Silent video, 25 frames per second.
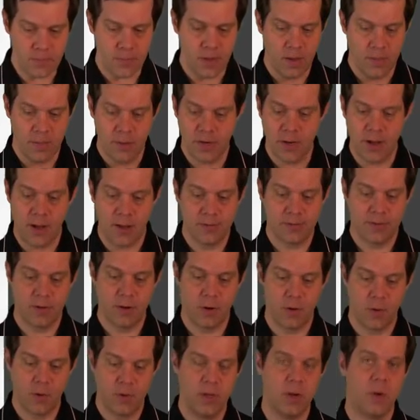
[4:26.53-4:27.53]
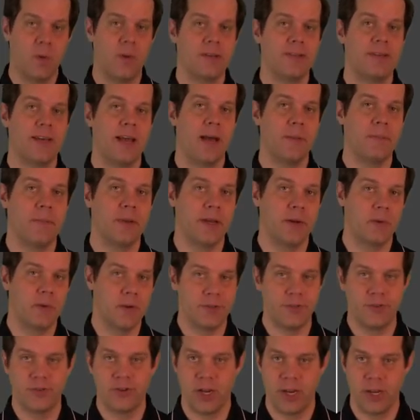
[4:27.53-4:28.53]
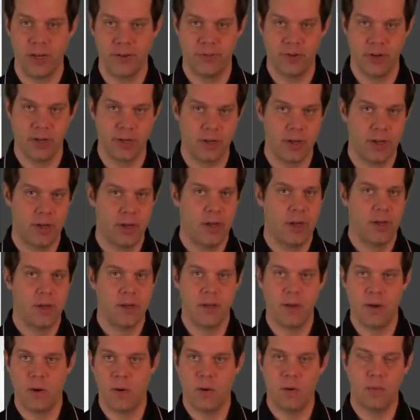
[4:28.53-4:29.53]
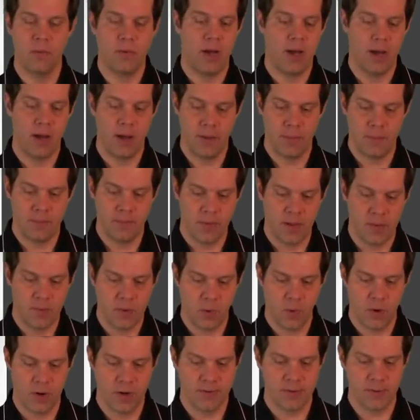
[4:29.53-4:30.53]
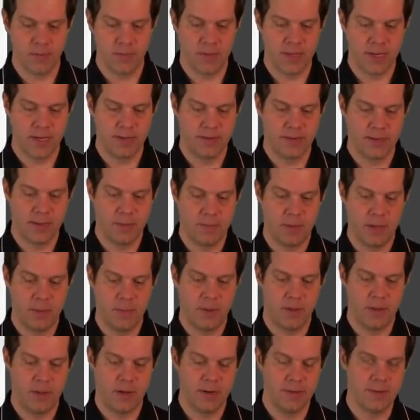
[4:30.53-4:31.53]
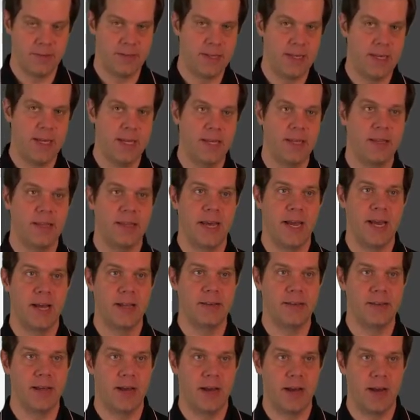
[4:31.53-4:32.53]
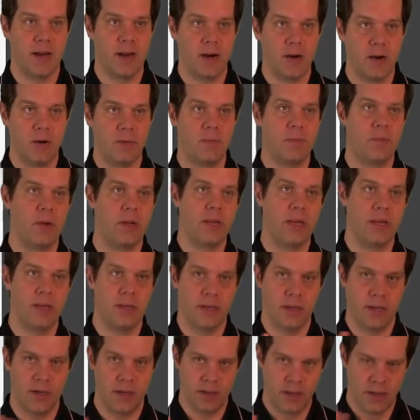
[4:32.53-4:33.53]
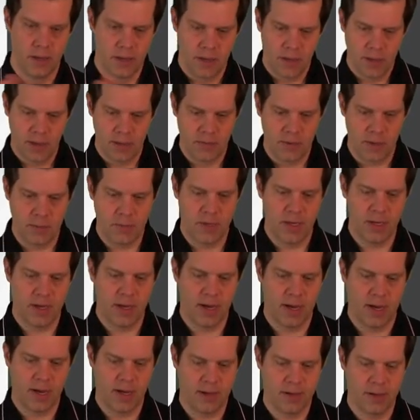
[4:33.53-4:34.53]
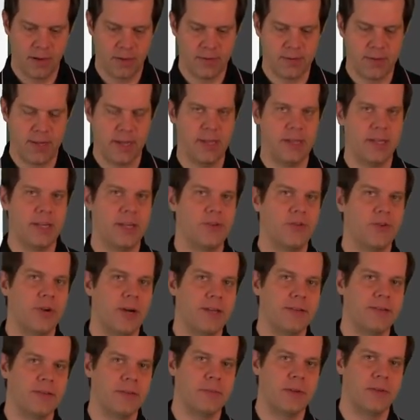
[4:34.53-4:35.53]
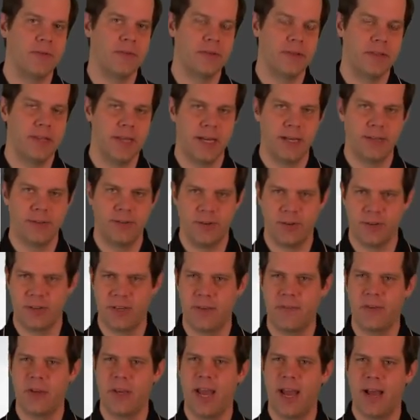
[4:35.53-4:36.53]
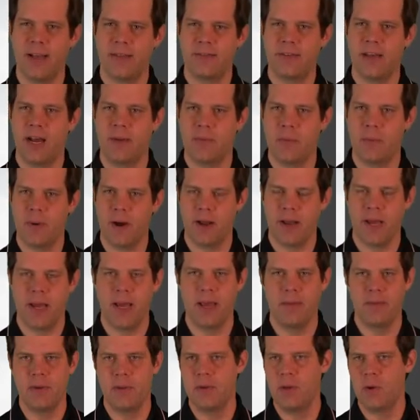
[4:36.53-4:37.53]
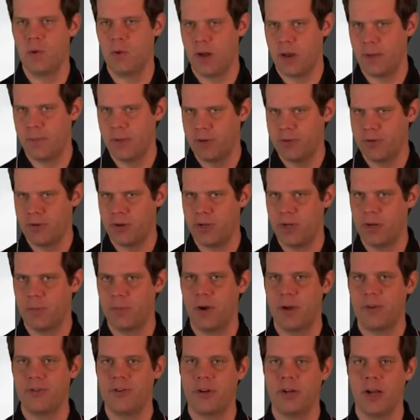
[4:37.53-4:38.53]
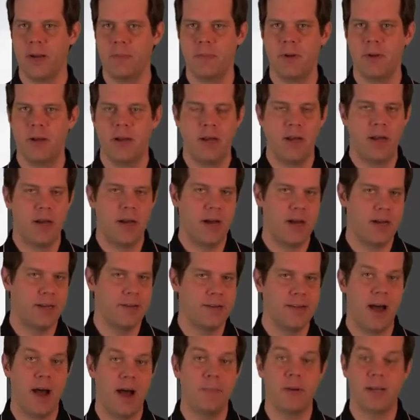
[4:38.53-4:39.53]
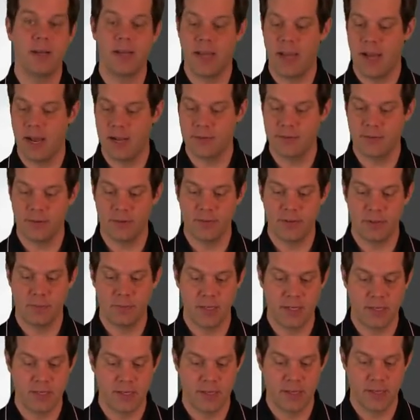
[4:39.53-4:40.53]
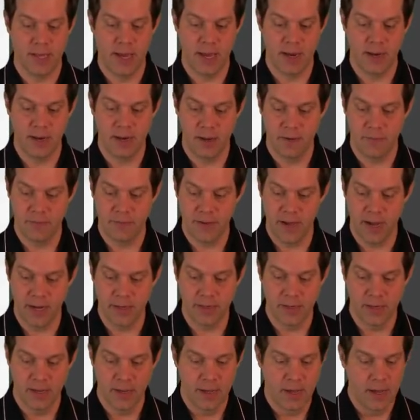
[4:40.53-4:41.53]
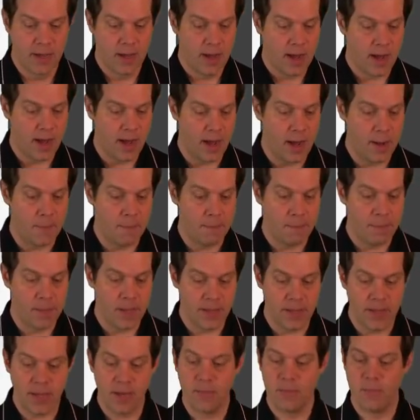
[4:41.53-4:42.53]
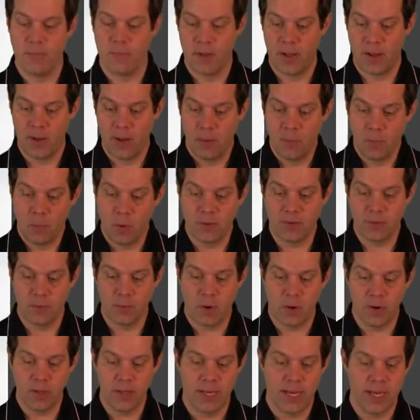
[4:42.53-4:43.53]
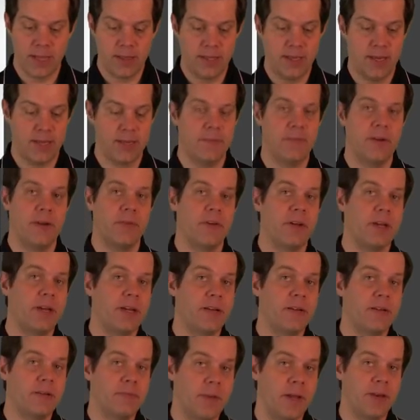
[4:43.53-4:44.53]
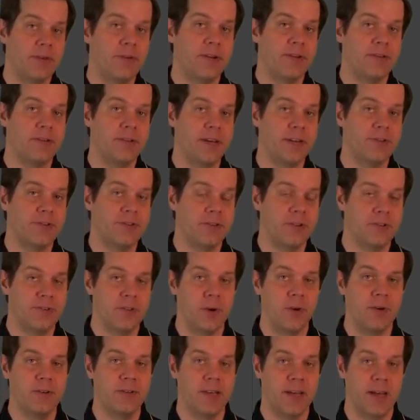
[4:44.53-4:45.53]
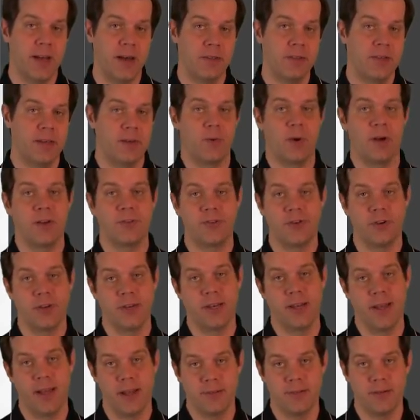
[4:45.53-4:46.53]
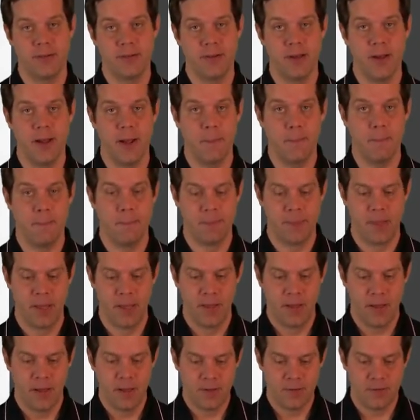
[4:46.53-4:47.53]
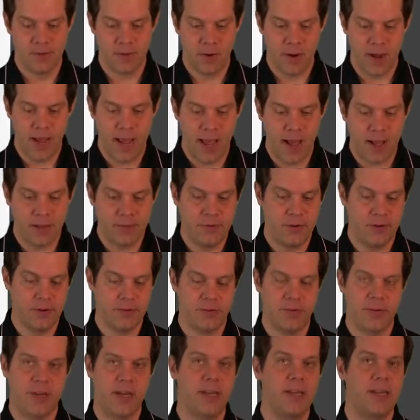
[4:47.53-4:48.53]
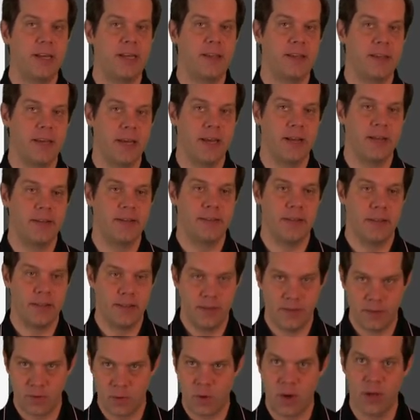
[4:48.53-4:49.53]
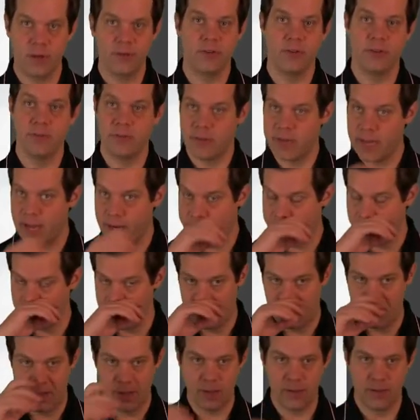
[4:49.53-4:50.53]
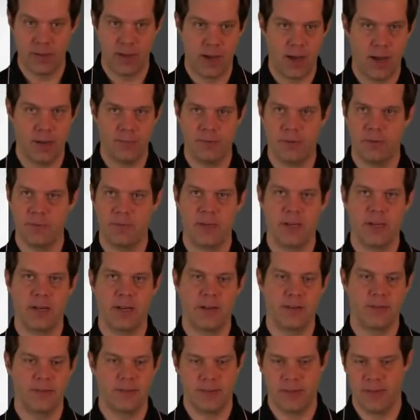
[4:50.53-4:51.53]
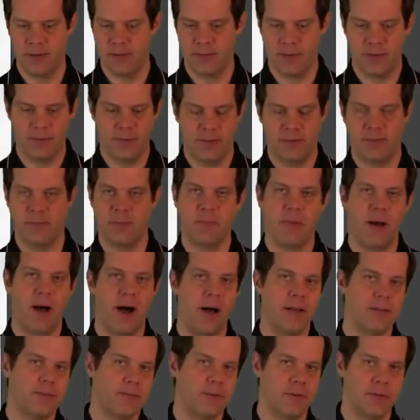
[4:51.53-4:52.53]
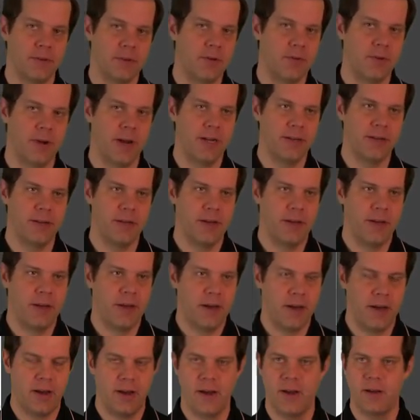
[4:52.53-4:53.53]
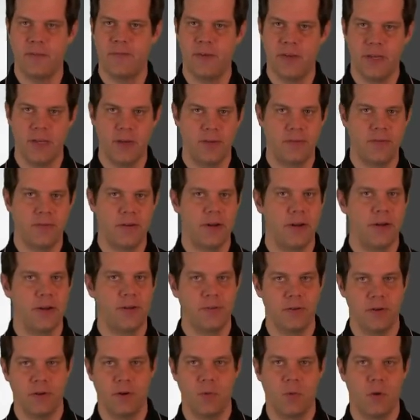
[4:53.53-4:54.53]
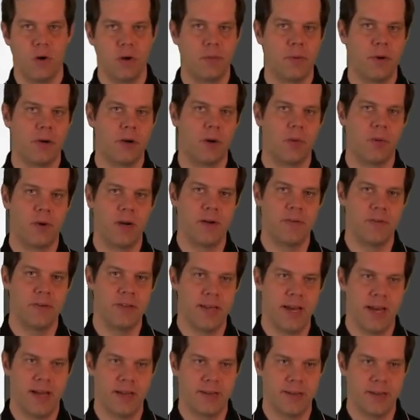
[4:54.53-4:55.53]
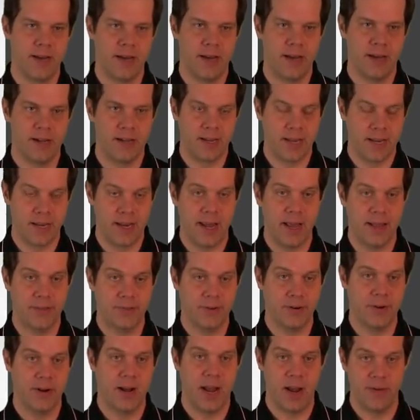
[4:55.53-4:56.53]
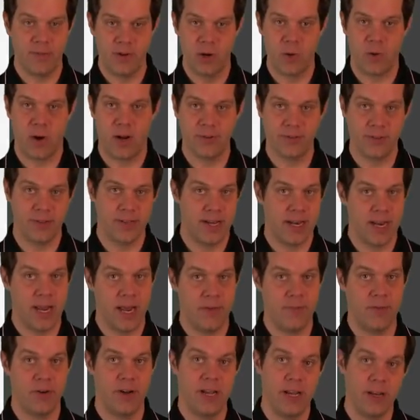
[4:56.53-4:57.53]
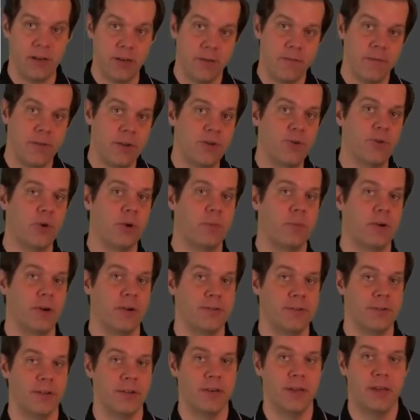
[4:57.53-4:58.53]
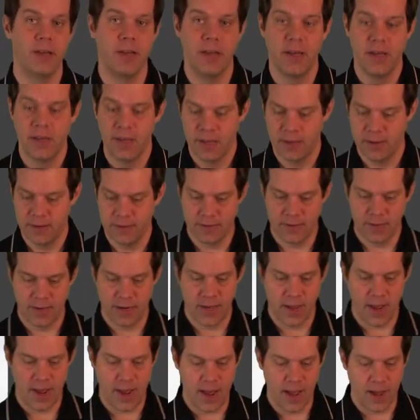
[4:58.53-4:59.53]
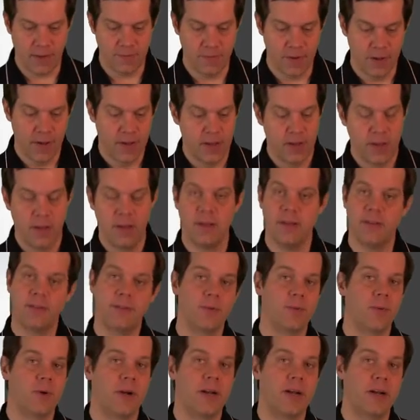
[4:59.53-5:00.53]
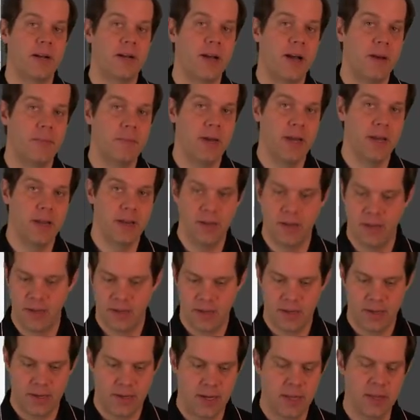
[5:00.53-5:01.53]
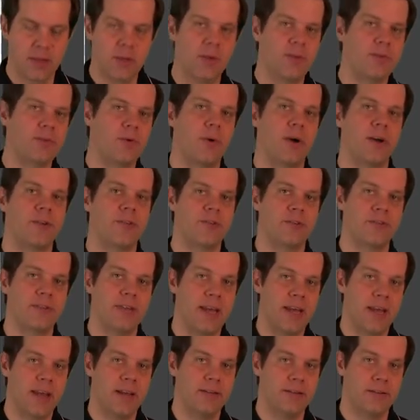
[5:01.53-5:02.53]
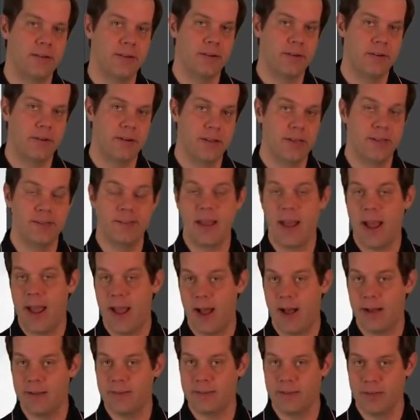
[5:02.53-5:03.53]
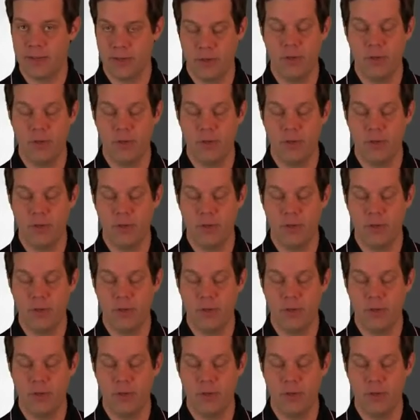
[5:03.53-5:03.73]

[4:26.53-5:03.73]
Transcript: but also what's happening, what's changing. Maybe what are some things that people are seeing that we need to maybe slightly address some different things. Give you a heads up about, hey, maybe you want to make sure that you're brushing up on topic X or something to that effect. And then most importantly, at the end of every mentoring session, there's always a healthy question and answer time. So as you're studying things and these questions naturally build up, just because it's impossible to create a video series or a workbook or whatever that can answer every question that every individual person is going to have. This is where you can come in, get those questions answered, or at least asked and